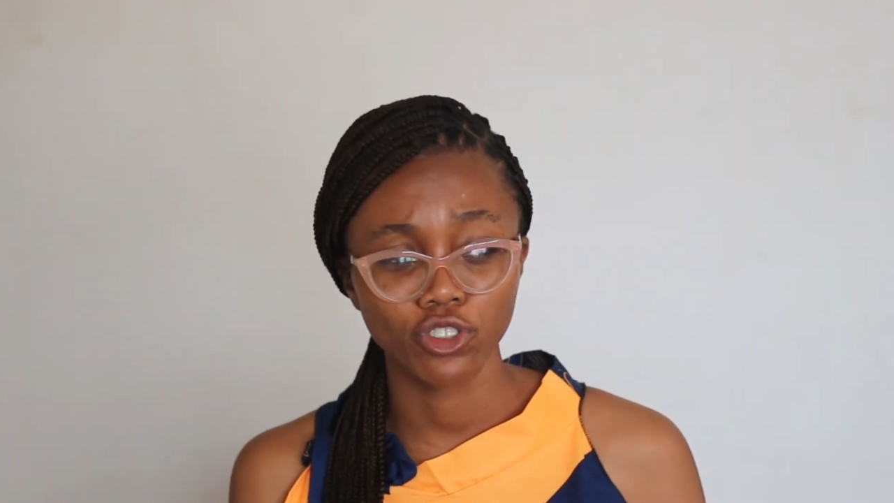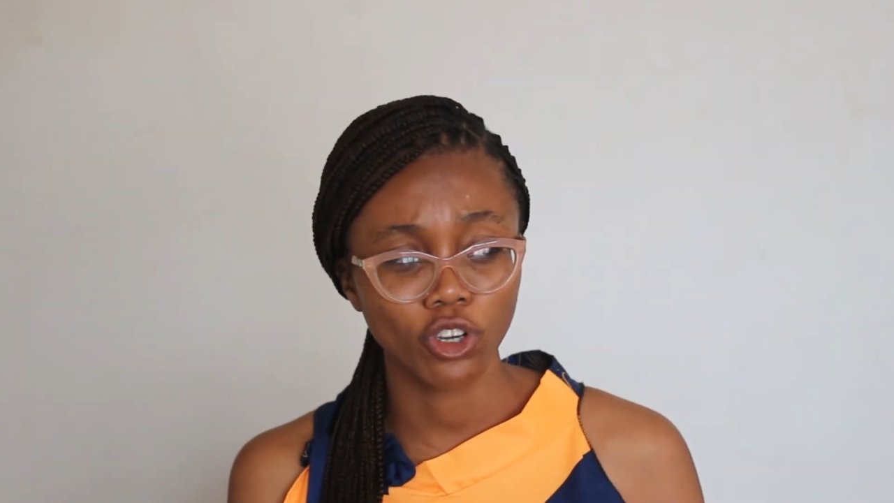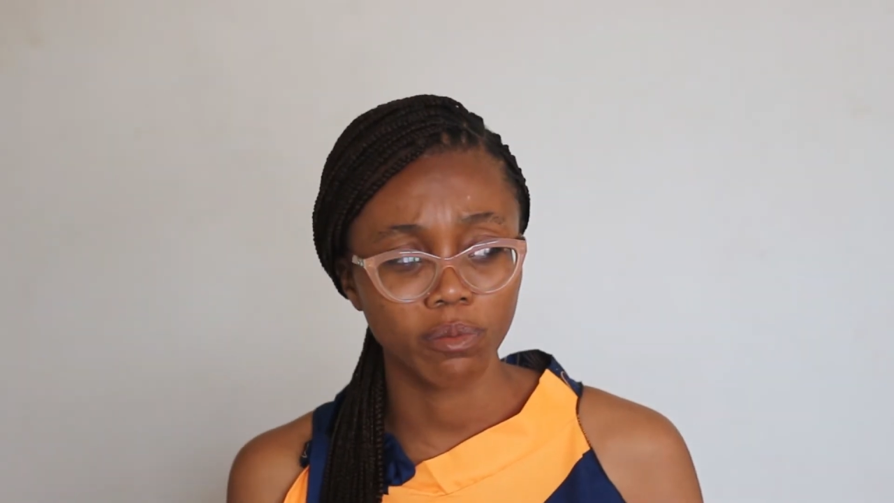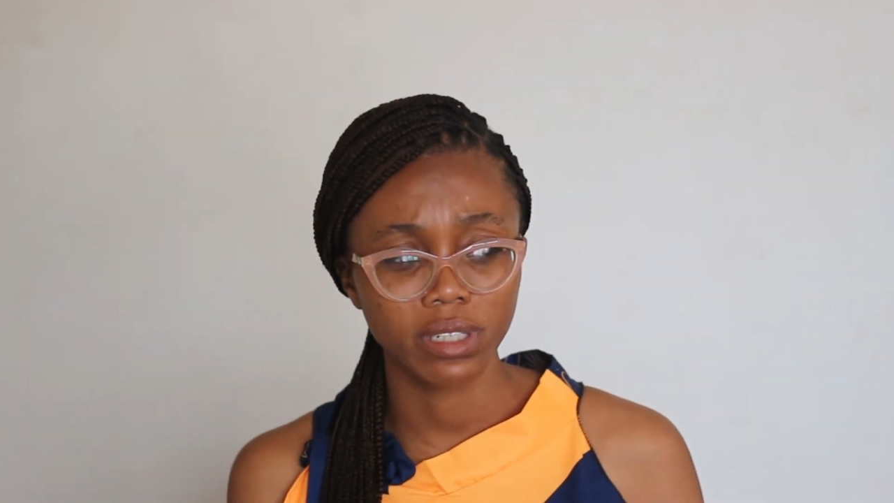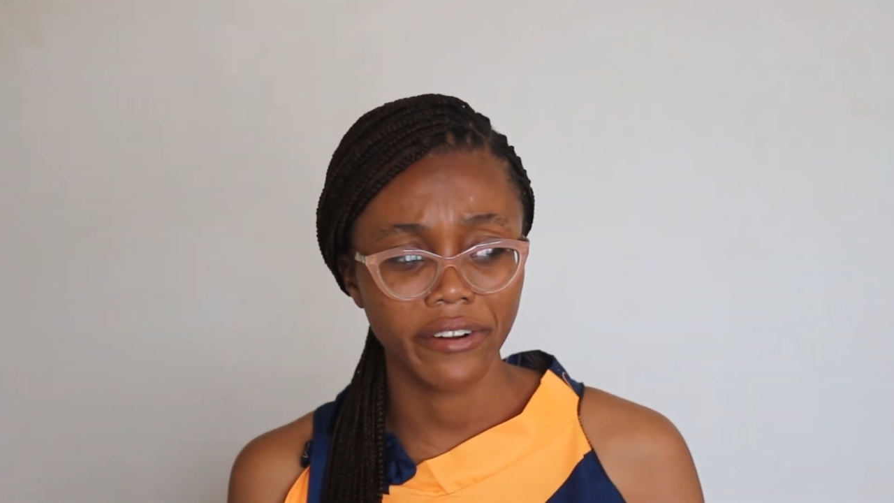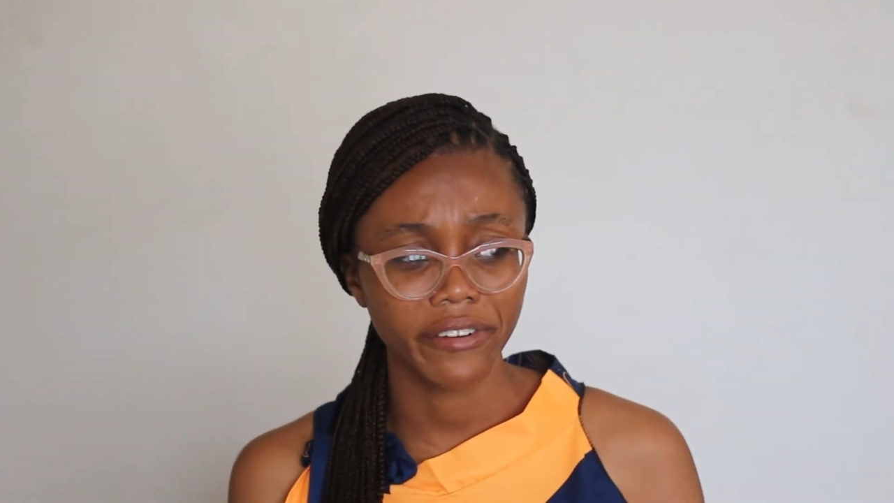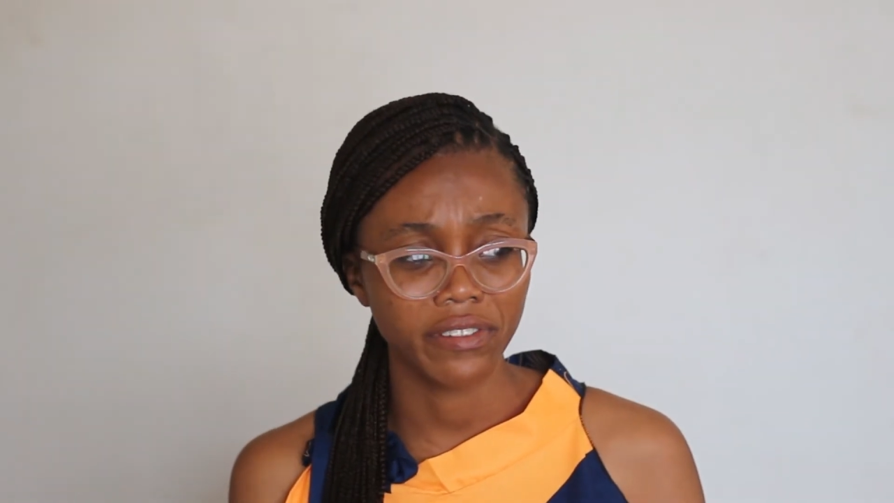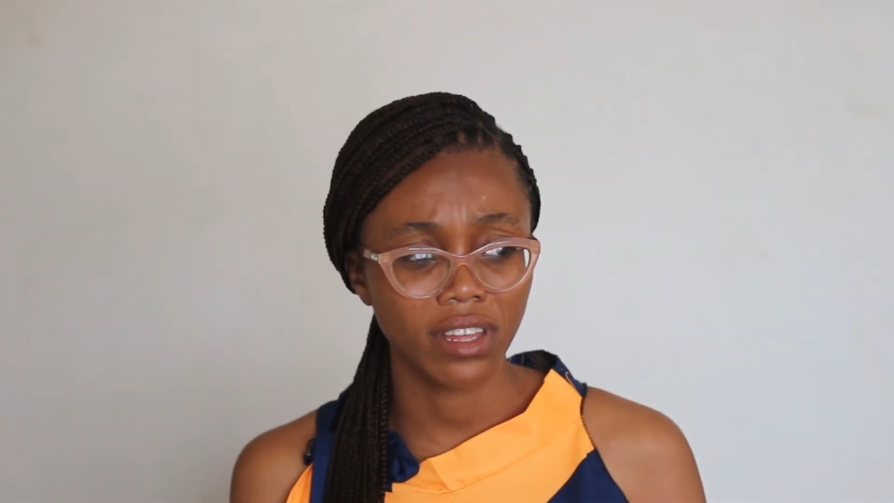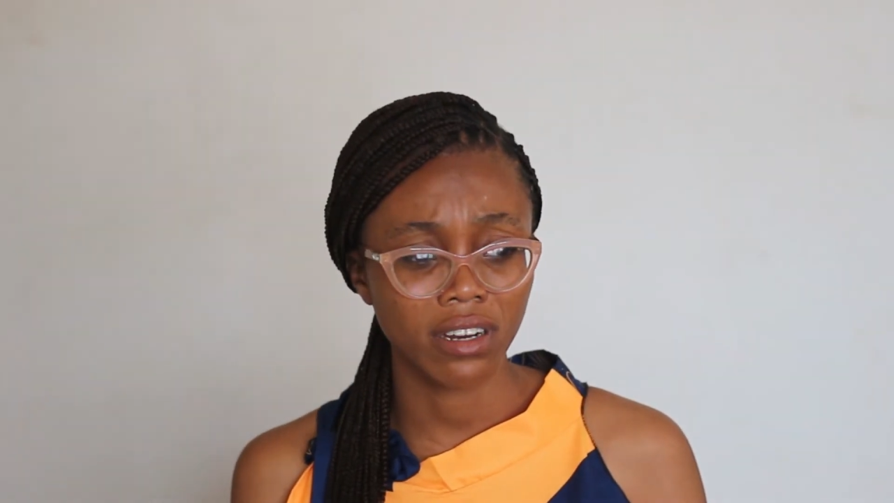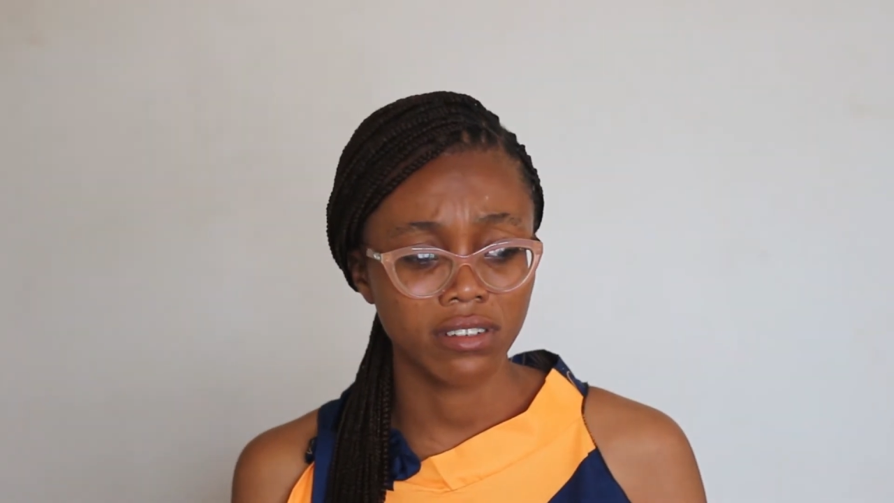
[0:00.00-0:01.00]
job,
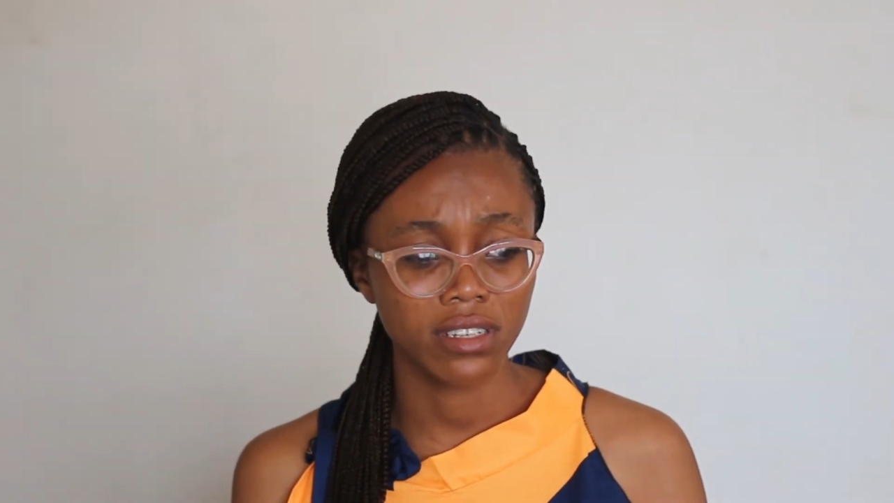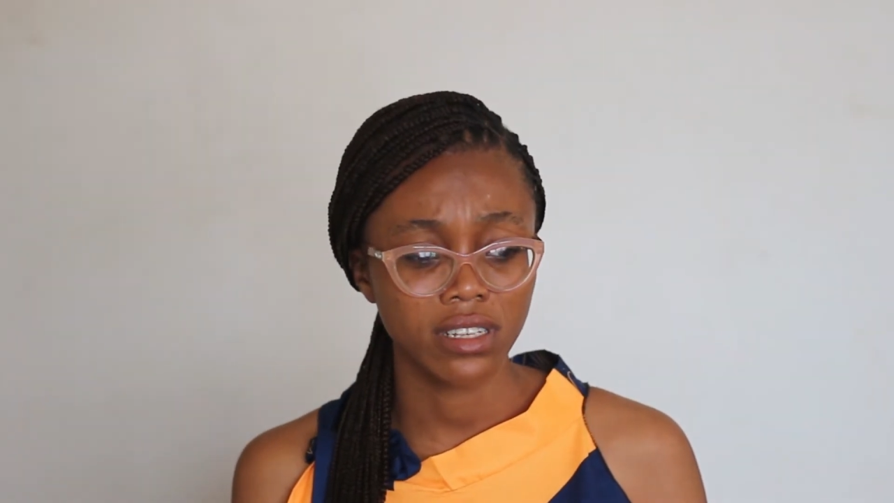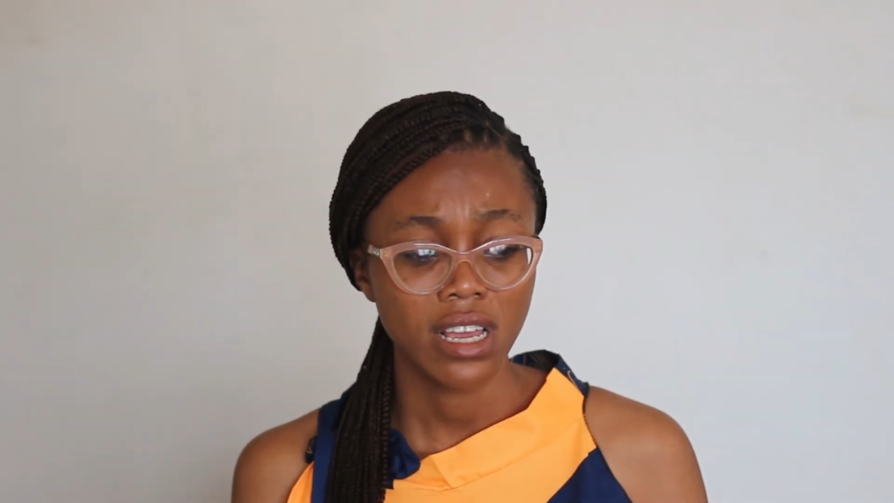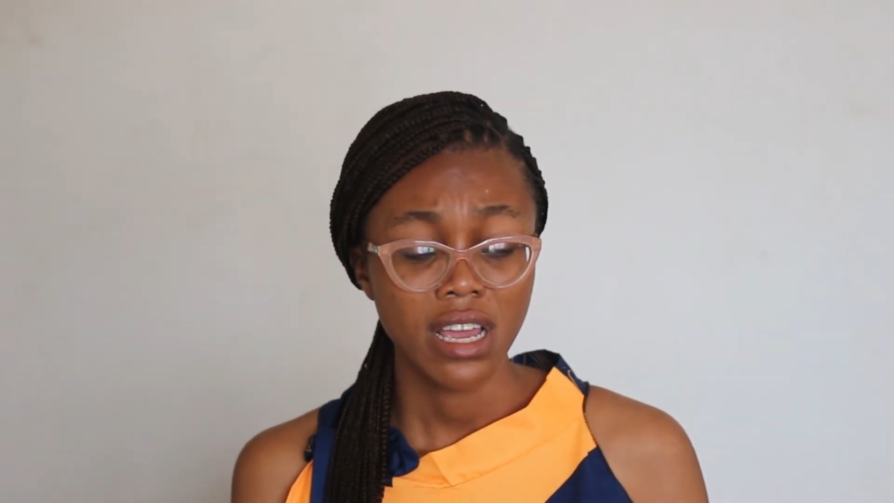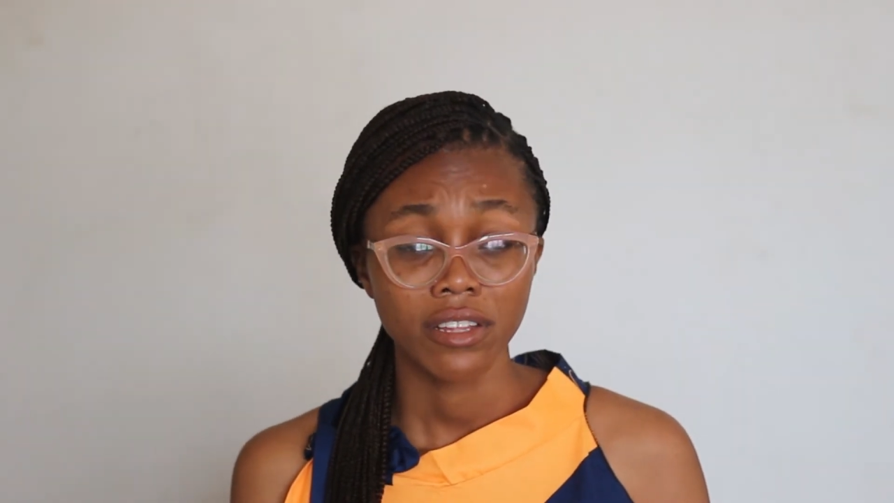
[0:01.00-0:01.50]
there is